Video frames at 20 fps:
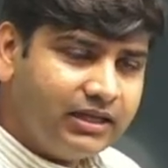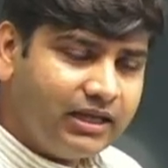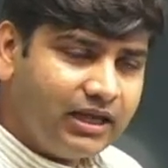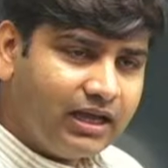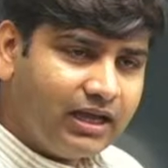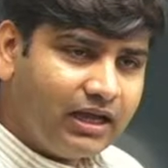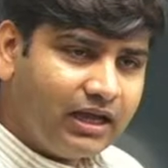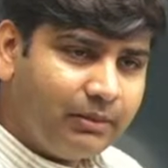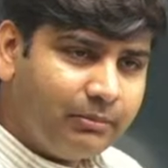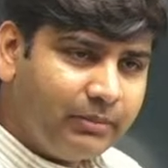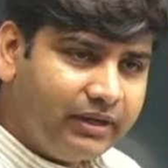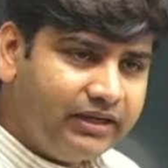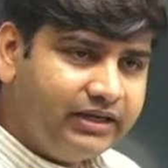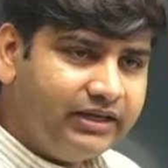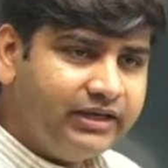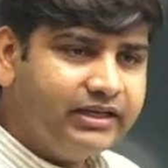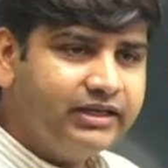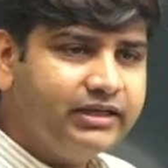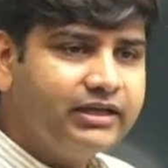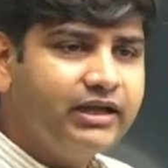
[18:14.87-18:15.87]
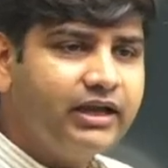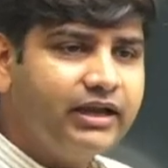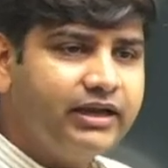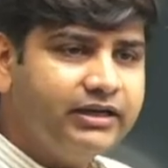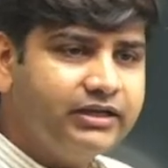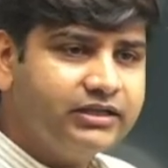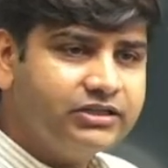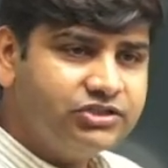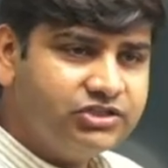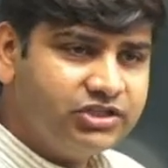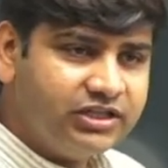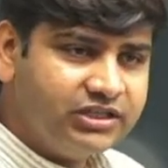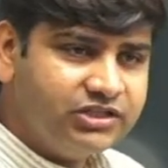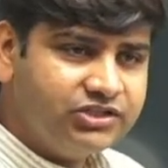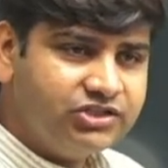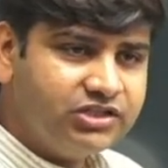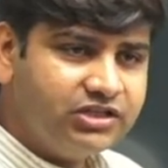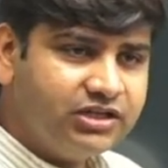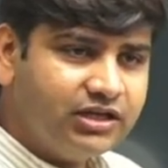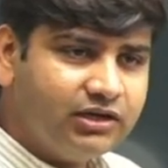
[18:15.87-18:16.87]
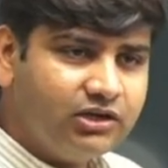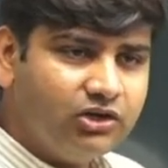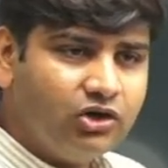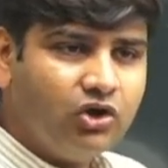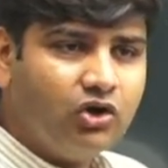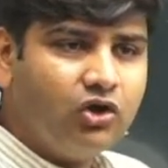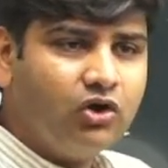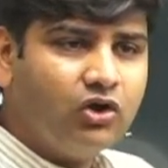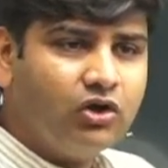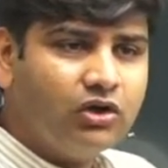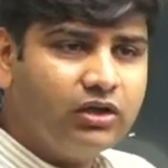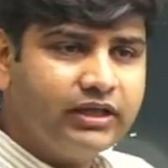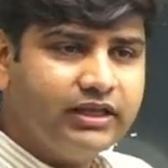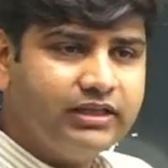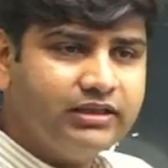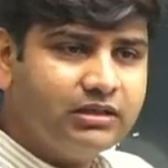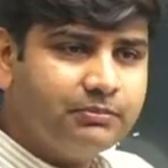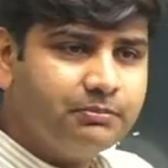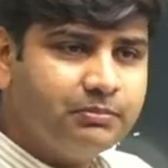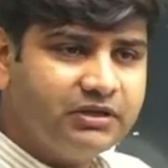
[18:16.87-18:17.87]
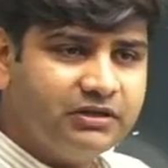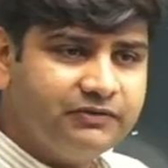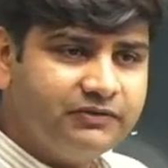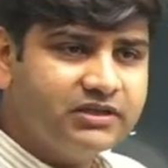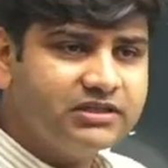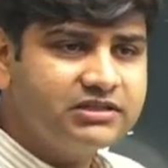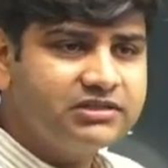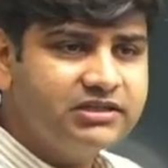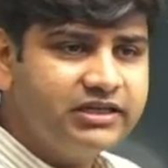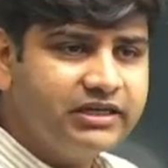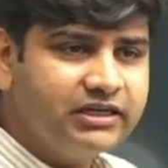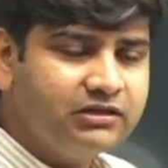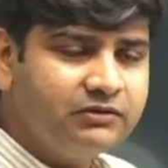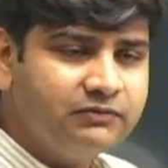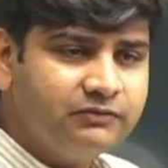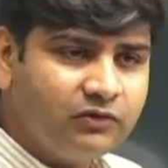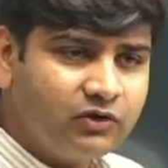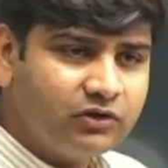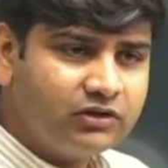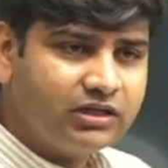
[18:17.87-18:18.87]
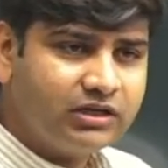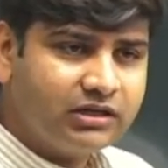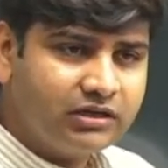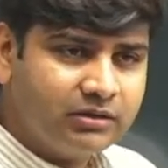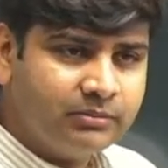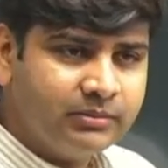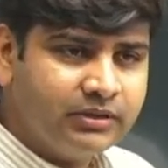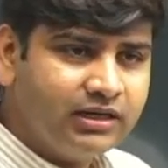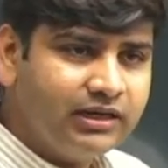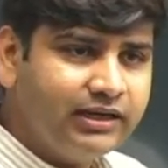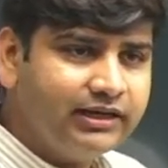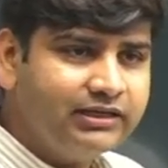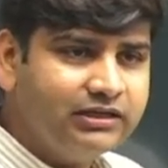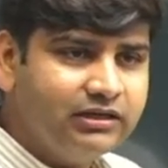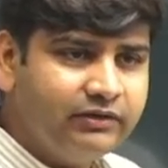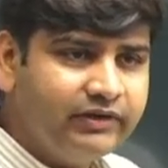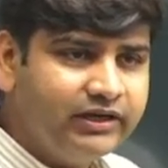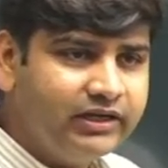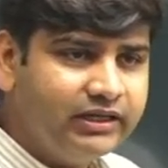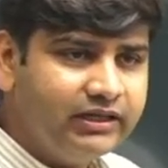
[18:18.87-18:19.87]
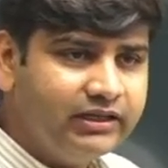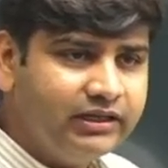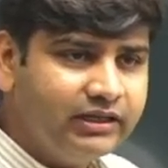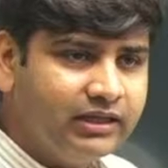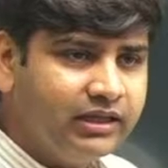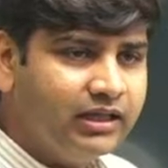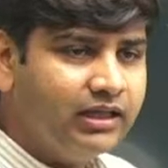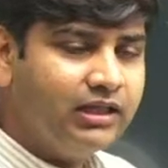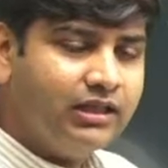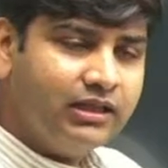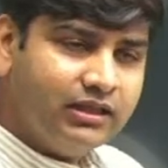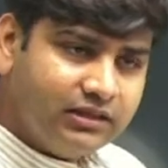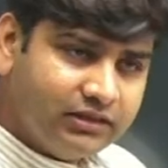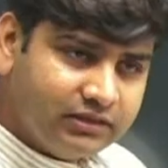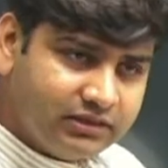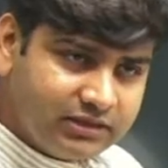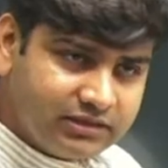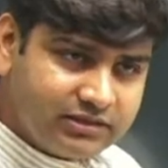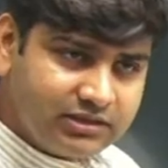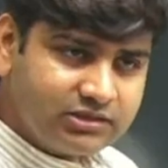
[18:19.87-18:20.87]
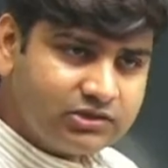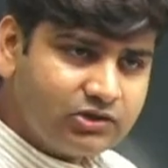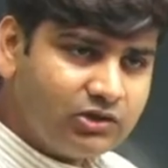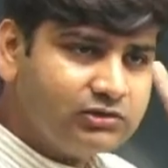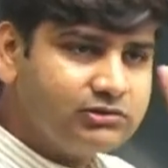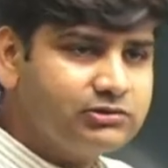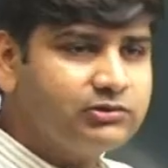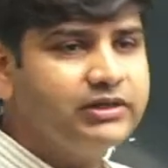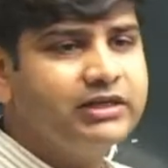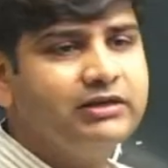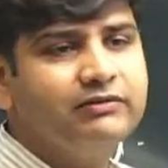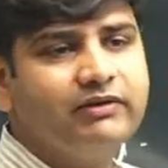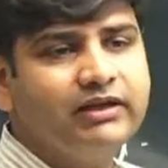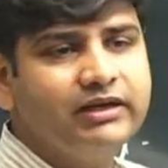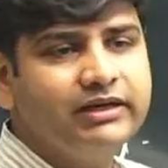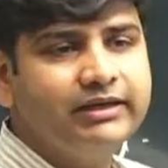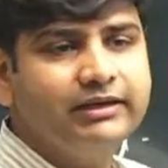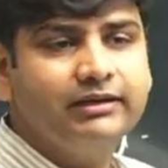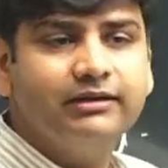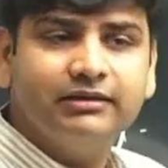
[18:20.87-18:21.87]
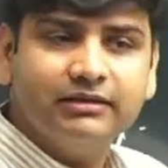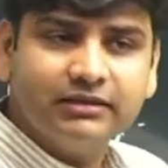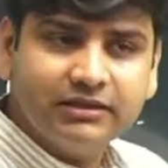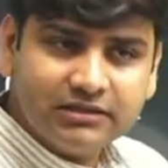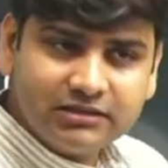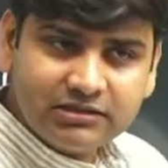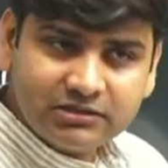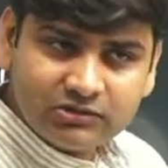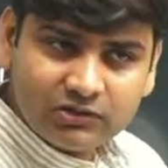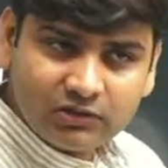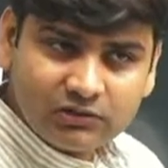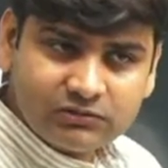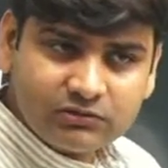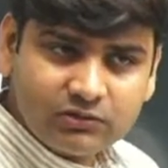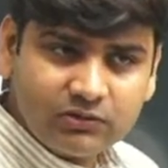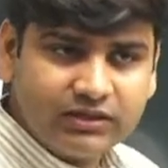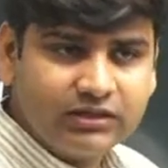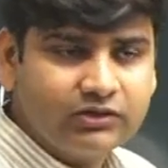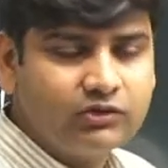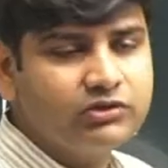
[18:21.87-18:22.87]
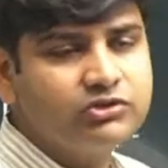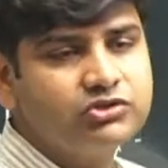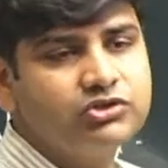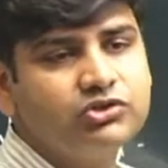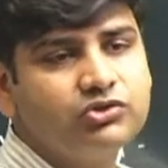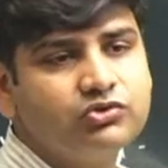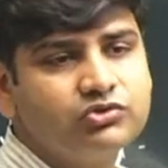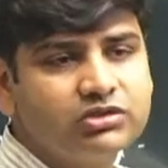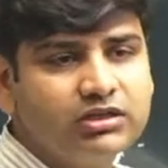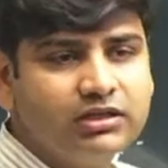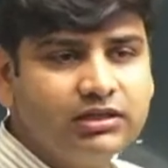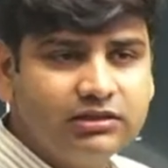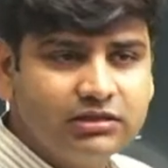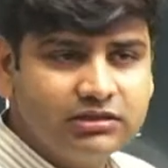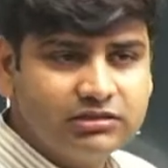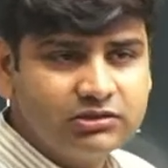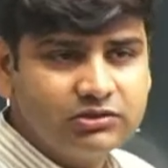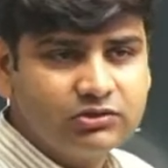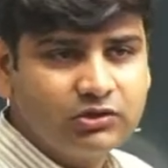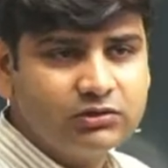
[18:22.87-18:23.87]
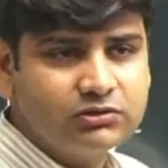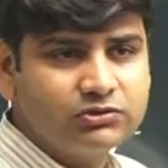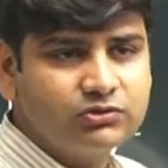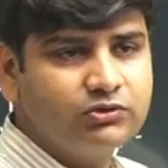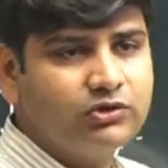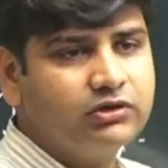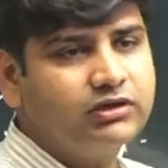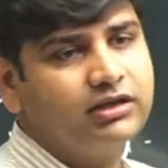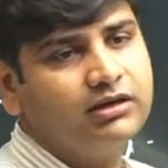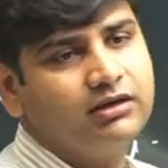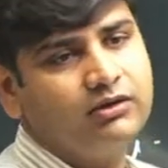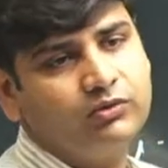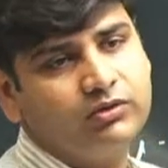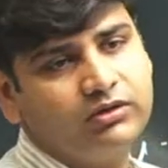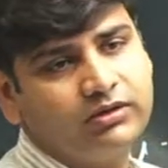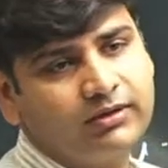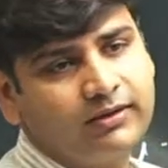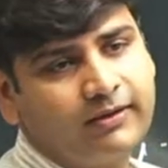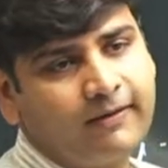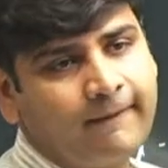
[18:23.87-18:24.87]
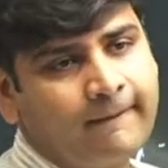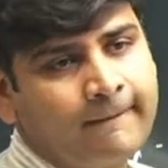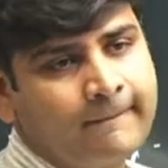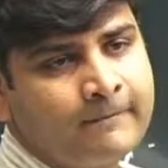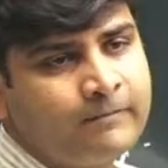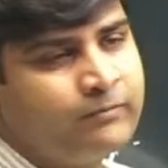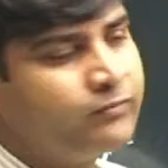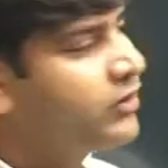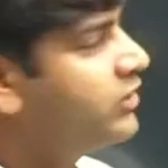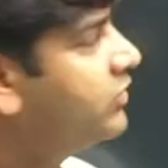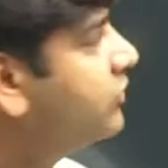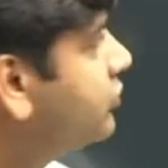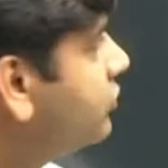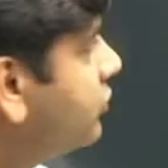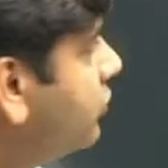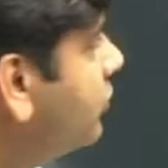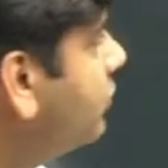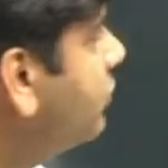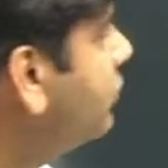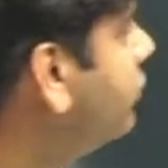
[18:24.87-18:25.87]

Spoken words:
amending and changing a law in the previous date for the criminal activity. This is also invalid, this is also unconstitutional, and this is also not allowed. So